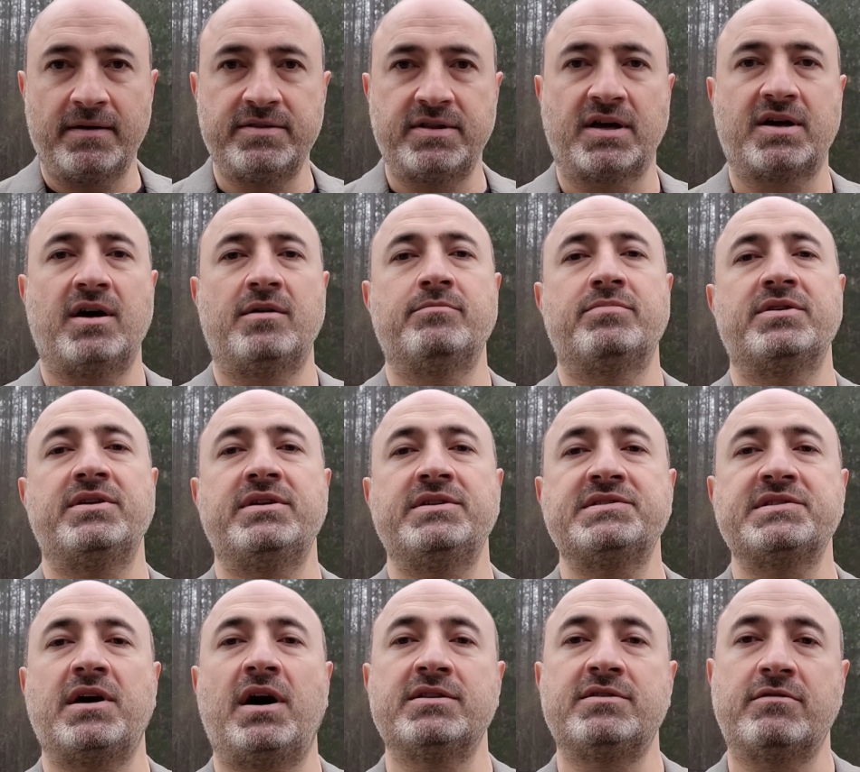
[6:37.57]
The
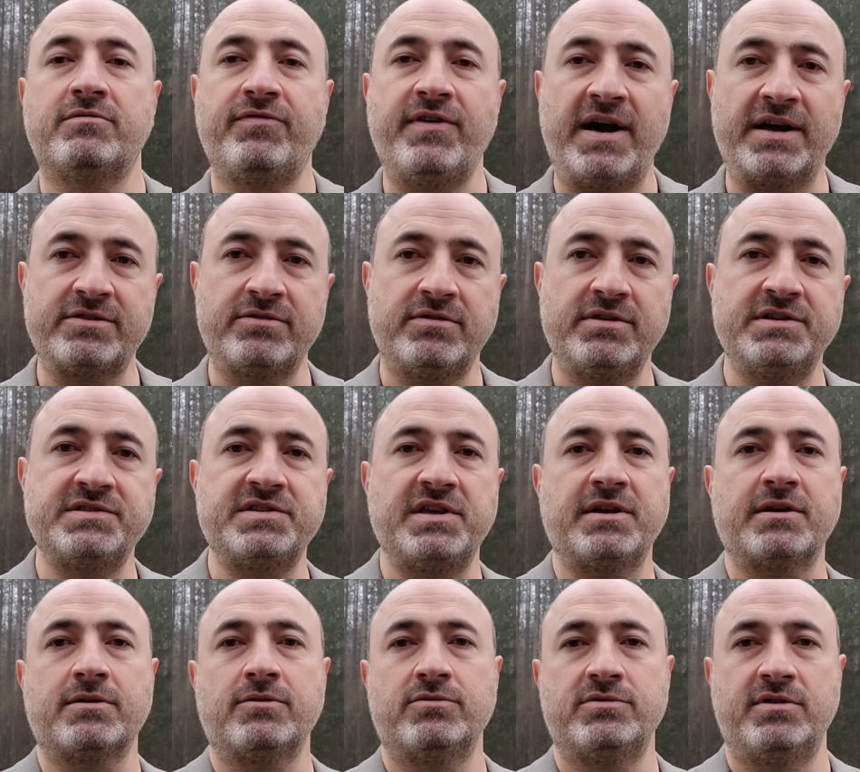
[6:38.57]
company's other factories
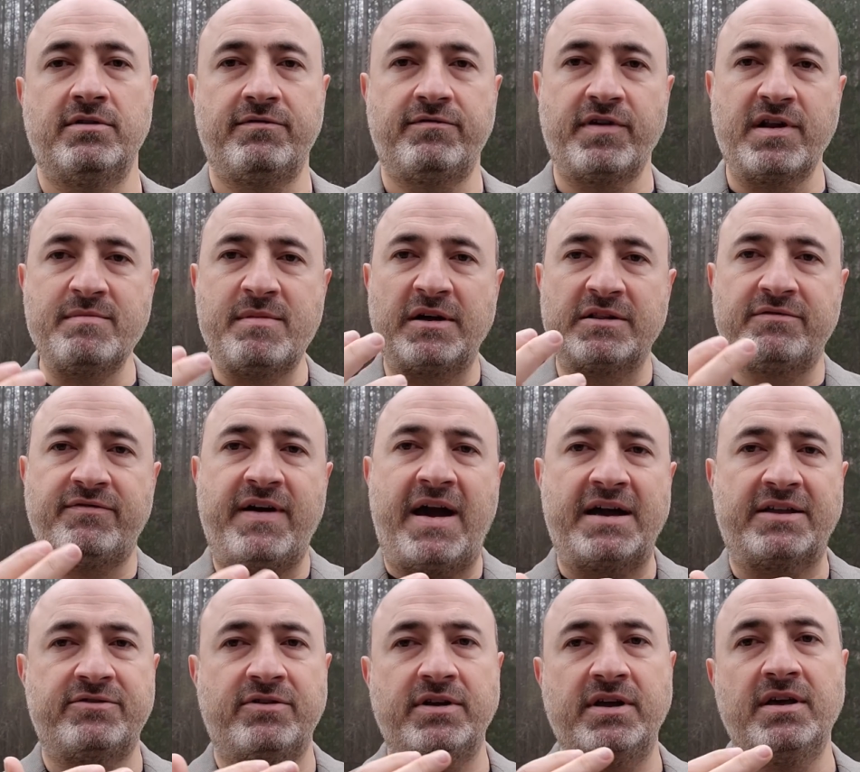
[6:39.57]
include the Fremont
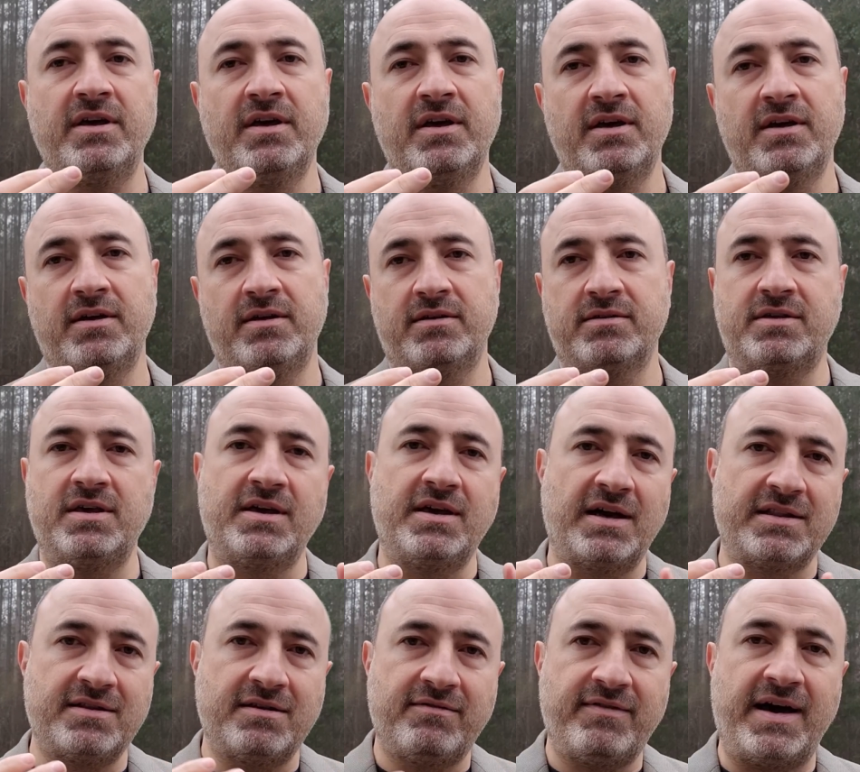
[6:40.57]
factory,
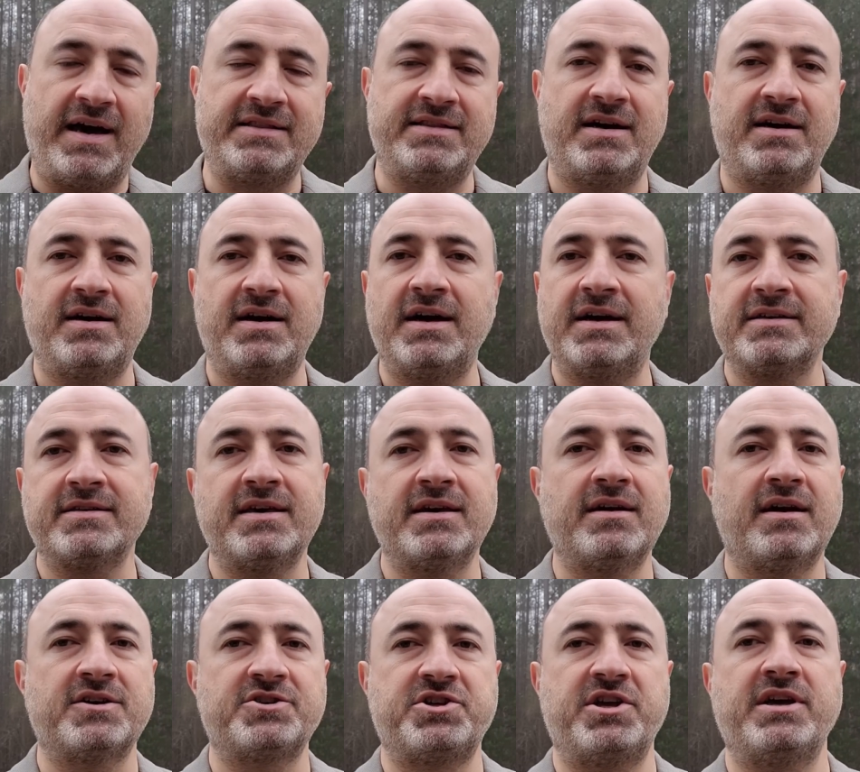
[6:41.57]
Giga Nevada, and
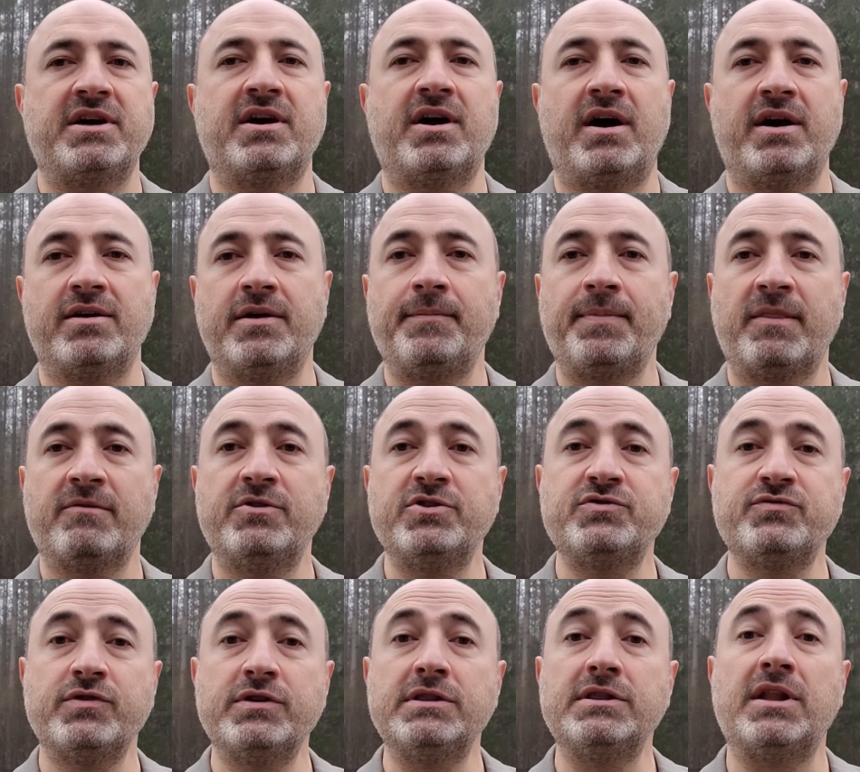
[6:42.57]
Giga Shanghai
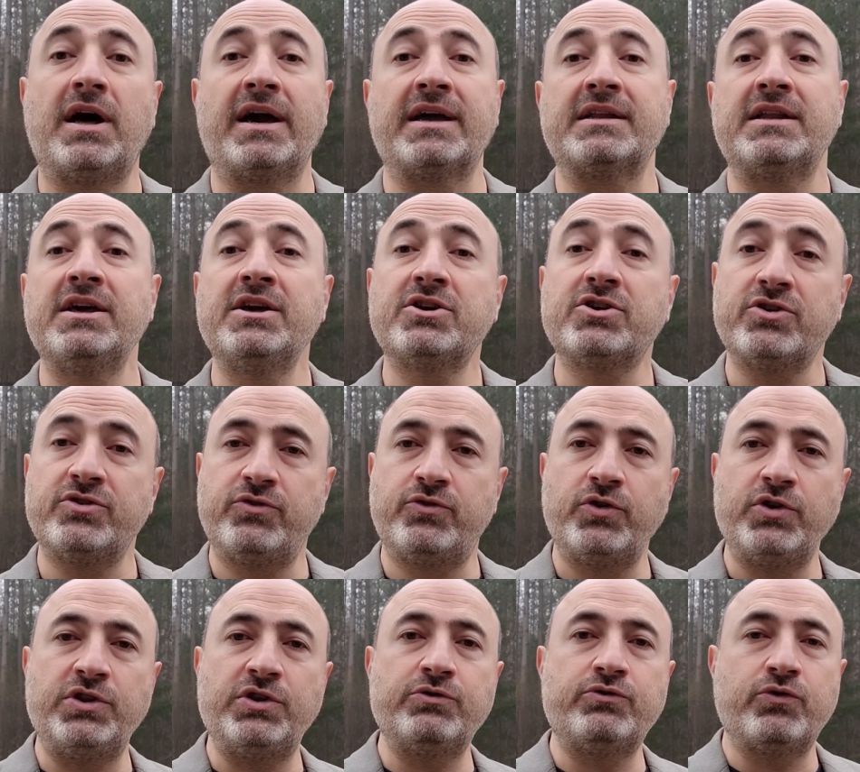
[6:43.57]
which will likely
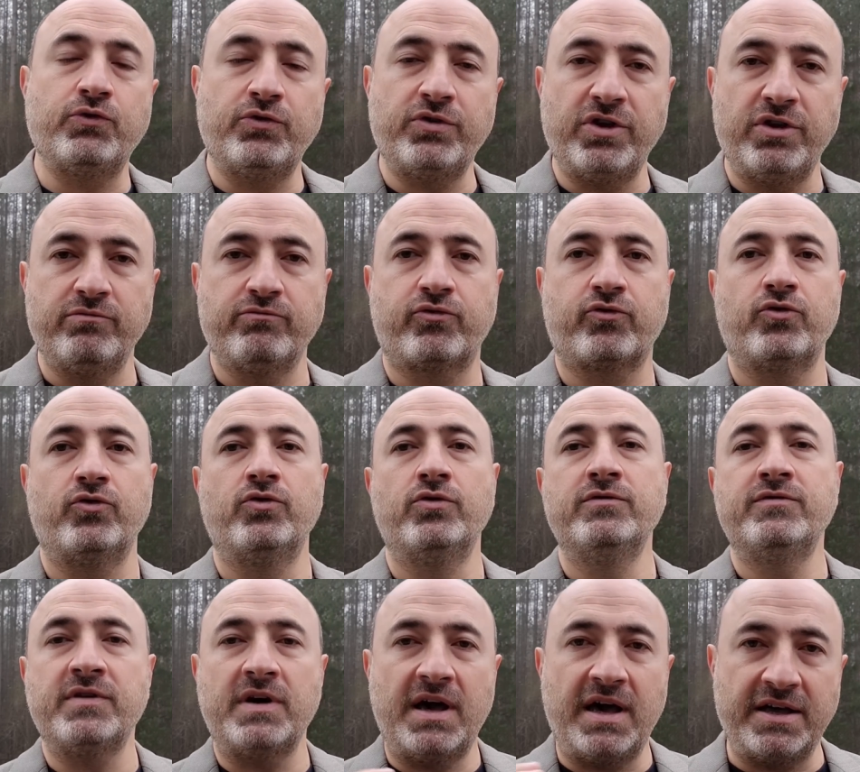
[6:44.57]
continue to
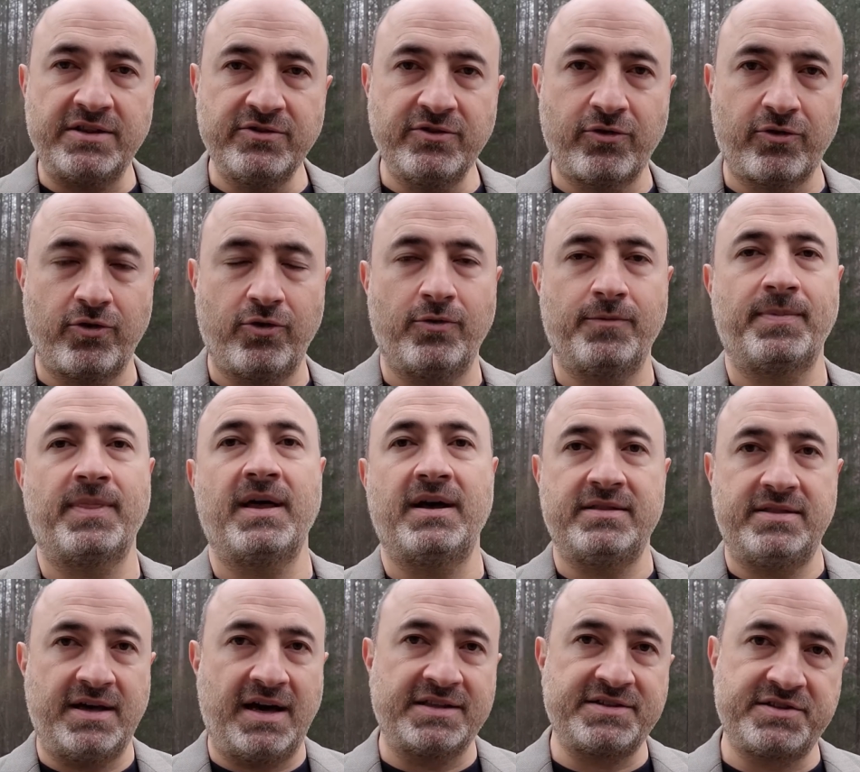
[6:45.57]
improve and grow,
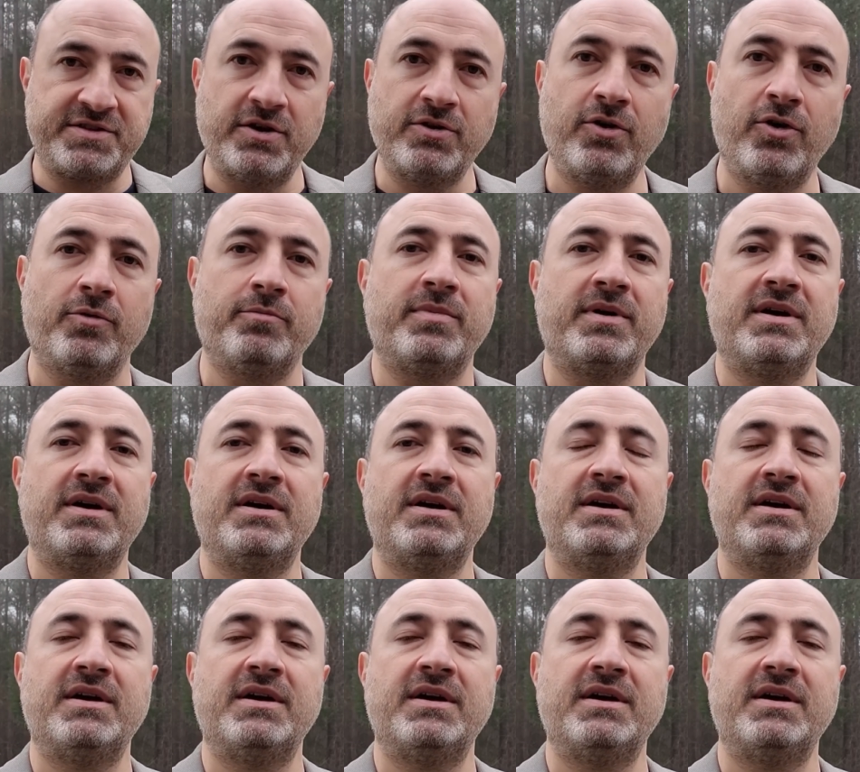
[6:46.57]
and that's the hope.